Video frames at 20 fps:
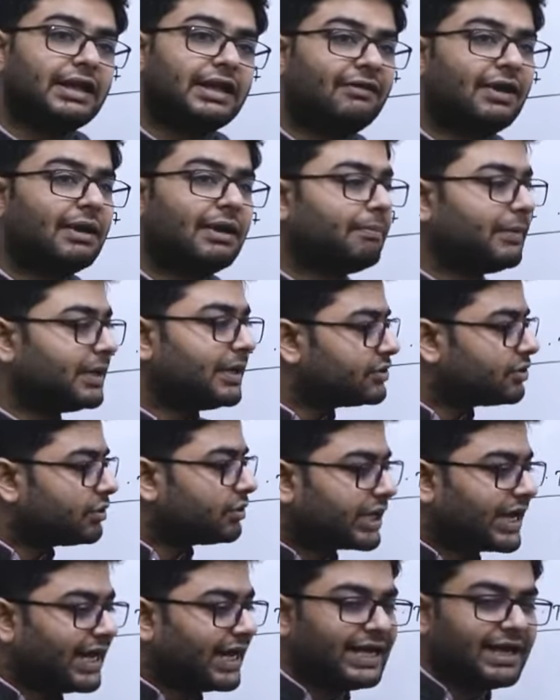development.
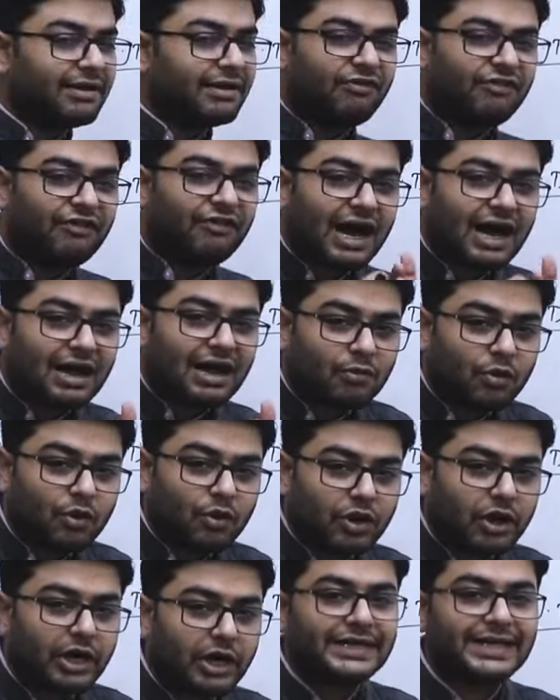So, getting far
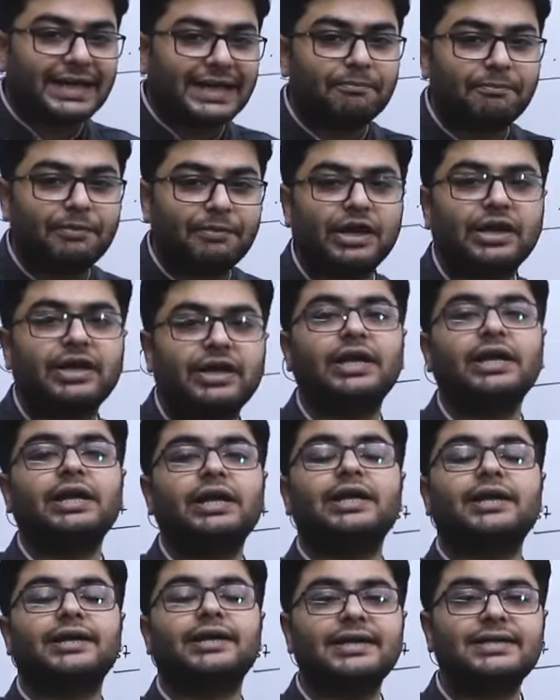more
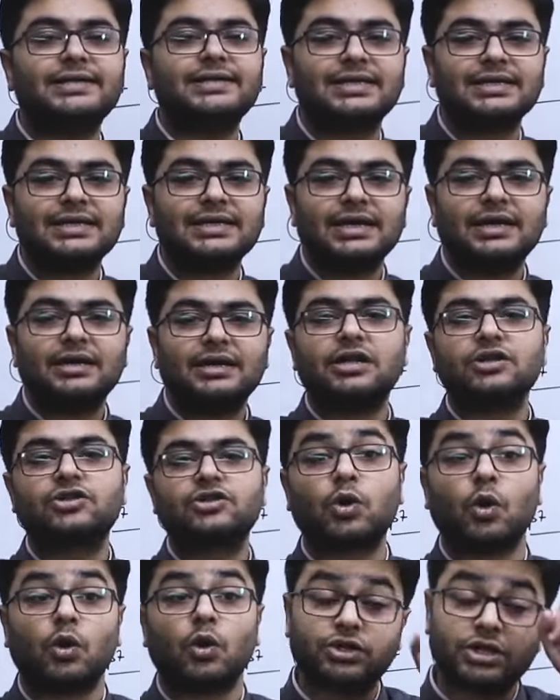contemporary in its
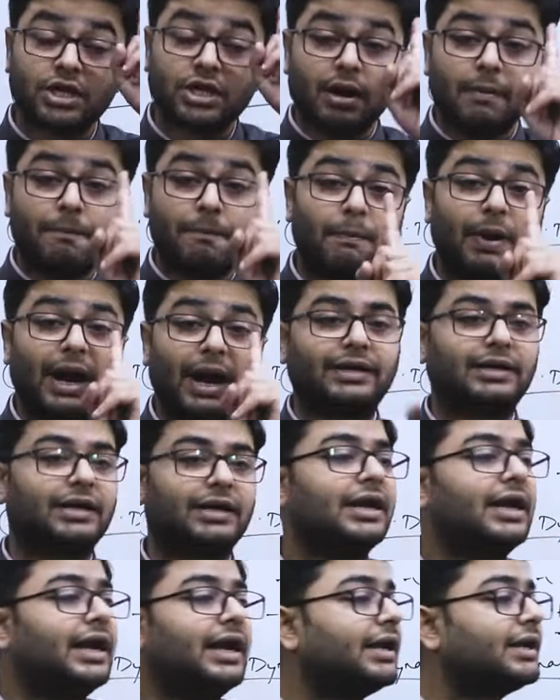discourse,
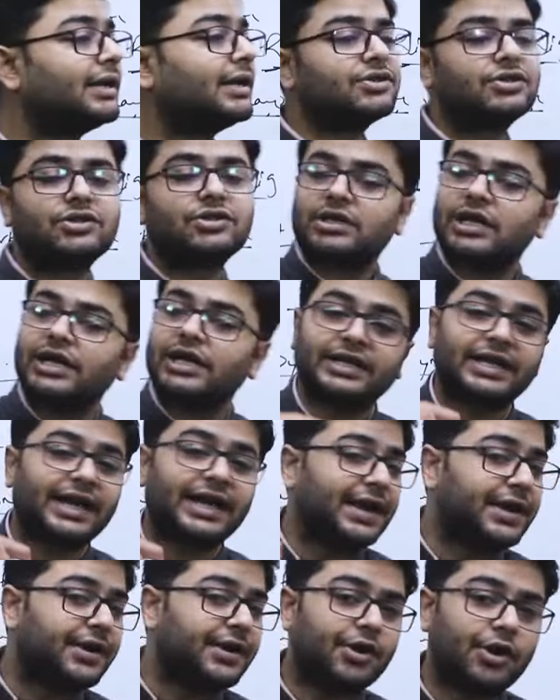but it
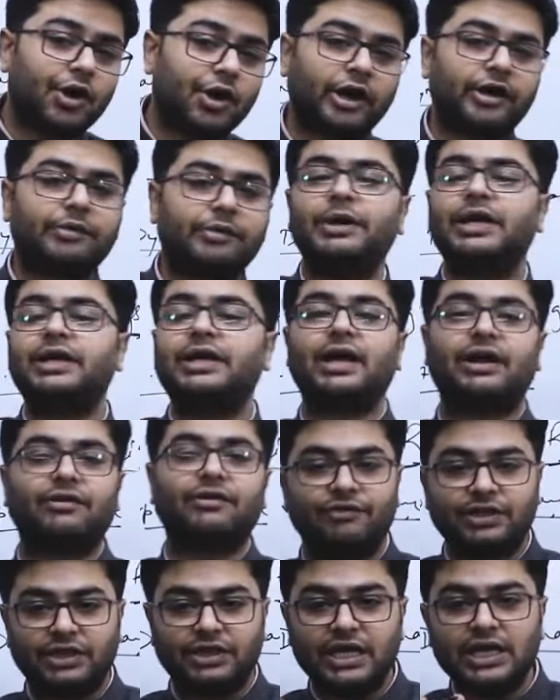cannot be
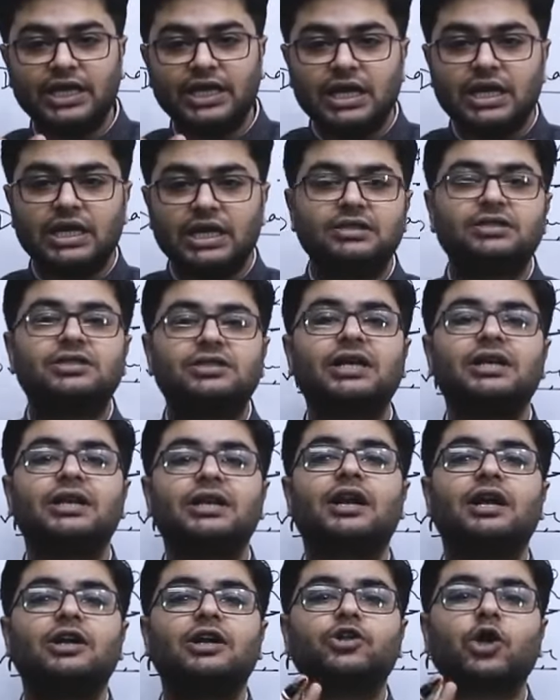done with the
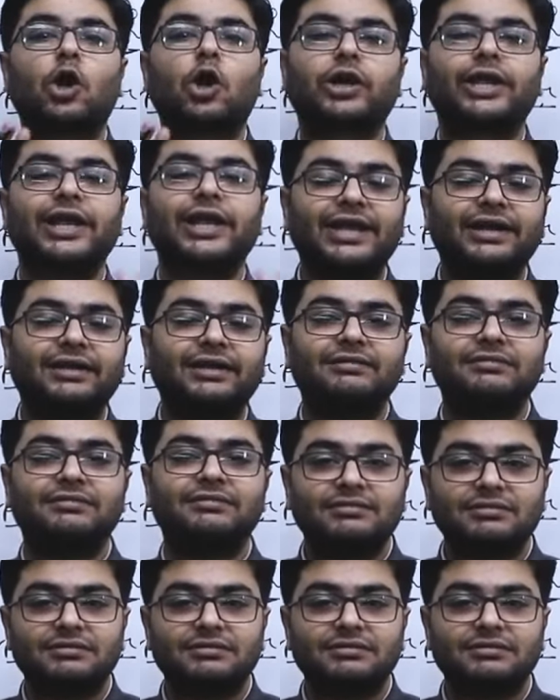general talking